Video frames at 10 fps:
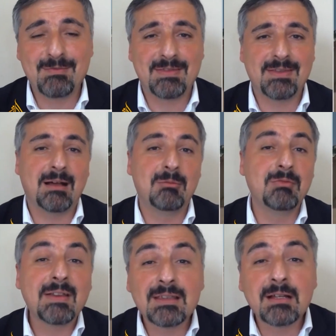with
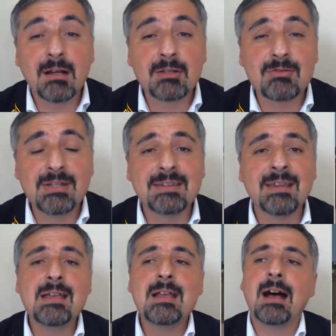Western countries.